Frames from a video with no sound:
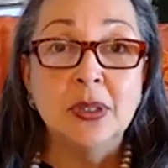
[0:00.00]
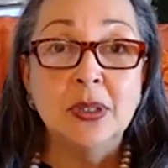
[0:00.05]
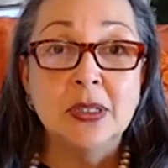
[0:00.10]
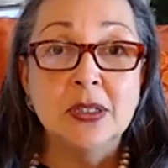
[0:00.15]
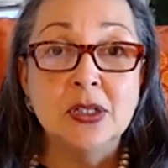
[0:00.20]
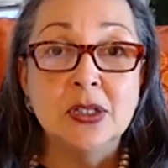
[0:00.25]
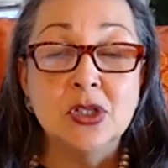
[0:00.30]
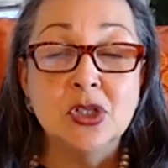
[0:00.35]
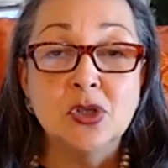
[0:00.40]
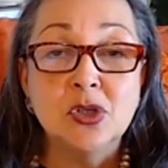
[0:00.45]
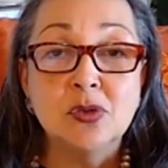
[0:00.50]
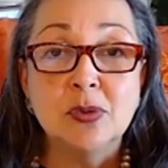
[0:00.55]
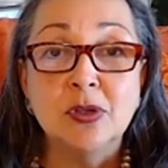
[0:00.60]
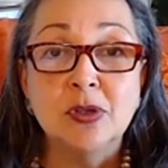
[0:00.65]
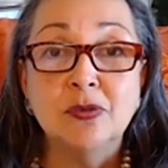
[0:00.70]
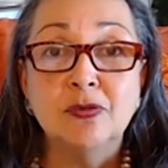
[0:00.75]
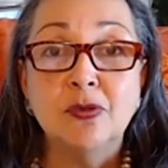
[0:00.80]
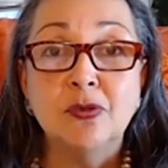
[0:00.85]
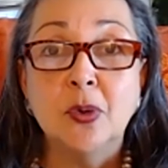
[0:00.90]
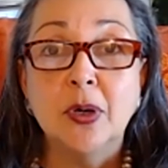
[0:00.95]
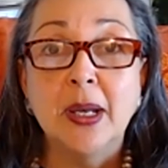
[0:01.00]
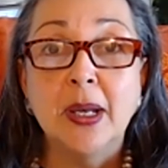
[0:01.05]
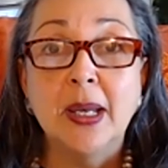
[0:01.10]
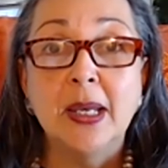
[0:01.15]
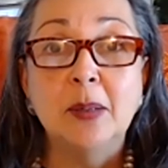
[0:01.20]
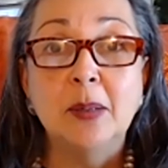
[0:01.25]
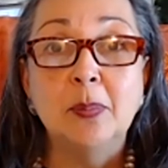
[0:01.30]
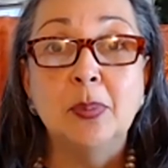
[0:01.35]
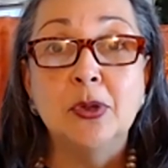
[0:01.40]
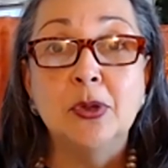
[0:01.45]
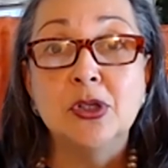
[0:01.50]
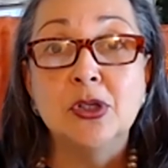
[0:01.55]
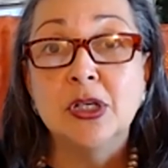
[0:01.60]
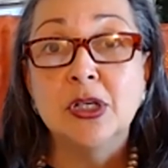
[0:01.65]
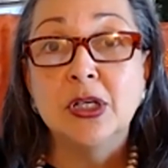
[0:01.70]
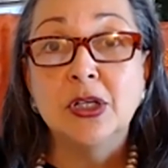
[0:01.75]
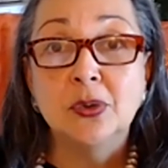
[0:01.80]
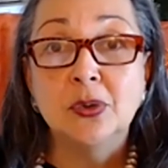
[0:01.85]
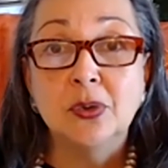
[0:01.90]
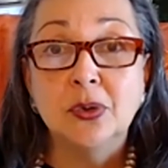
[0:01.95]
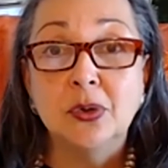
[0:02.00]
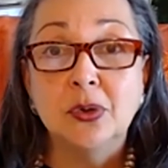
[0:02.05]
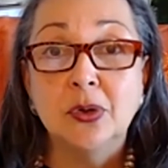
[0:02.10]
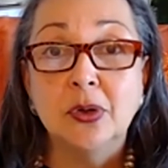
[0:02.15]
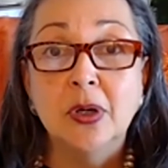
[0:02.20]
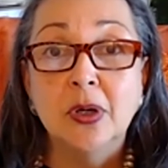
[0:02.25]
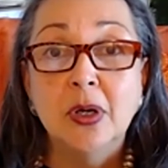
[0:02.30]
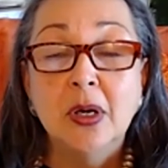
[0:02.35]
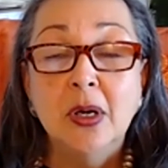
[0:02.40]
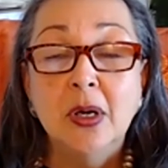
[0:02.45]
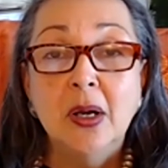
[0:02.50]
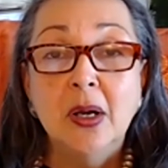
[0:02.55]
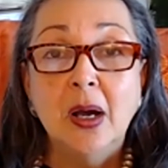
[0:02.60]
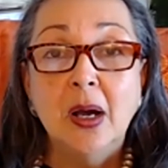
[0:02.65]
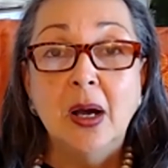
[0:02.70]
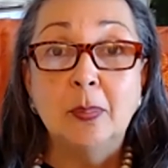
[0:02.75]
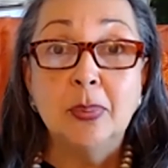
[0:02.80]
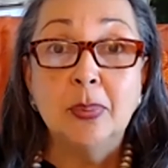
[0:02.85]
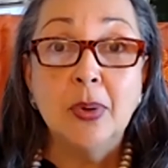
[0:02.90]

in your industry for a particular